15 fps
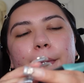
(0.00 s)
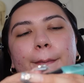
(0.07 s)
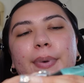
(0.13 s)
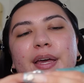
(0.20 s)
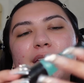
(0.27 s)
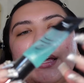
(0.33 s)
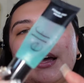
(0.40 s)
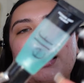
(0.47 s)

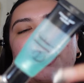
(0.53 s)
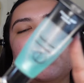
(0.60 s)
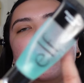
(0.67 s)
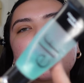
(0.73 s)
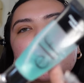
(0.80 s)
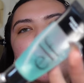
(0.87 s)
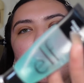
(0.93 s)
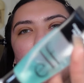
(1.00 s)
But yeah, I
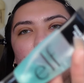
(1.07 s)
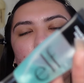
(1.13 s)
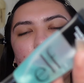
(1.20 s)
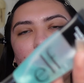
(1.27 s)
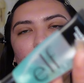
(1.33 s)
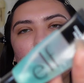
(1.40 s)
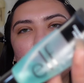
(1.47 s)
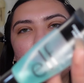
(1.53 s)
used the e.l.f.
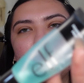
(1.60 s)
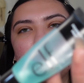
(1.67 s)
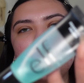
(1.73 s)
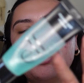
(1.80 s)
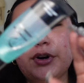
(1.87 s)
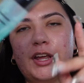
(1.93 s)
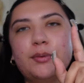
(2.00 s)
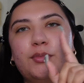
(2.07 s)
Power Grip
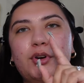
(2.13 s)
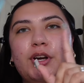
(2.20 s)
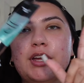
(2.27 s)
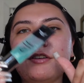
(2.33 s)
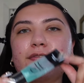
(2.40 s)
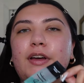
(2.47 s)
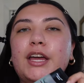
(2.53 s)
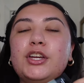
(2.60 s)
Primer.
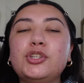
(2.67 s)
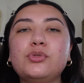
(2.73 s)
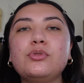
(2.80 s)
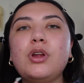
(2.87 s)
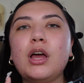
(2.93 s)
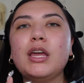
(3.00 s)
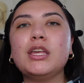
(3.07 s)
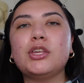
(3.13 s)
If I do
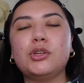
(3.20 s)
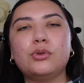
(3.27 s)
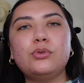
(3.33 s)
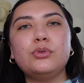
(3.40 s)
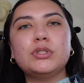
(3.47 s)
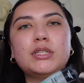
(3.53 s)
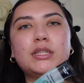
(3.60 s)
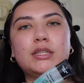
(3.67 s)
not
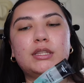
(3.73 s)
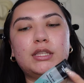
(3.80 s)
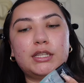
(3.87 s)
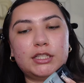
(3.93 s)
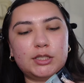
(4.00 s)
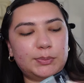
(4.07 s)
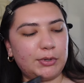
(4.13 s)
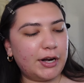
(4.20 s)
use
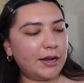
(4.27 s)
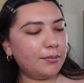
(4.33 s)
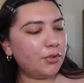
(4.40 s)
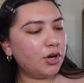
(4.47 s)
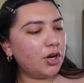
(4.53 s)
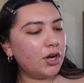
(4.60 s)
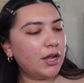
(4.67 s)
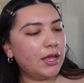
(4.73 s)
this
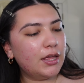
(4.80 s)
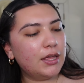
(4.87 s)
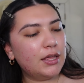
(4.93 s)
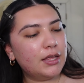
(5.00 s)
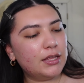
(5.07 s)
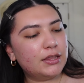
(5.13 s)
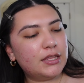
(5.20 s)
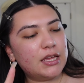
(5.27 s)
primer,
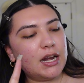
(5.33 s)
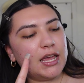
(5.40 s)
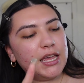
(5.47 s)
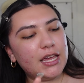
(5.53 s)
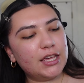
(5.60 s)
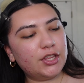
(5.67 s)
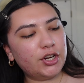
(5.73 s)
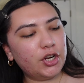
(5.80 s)
then I
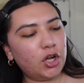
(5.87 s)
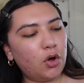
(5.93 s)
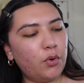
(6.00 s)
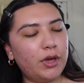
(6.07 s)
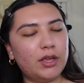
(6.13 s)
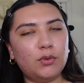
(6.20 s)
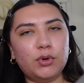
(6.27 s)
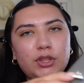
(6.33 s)
either go
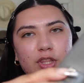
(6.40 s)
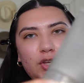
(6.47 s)
in with the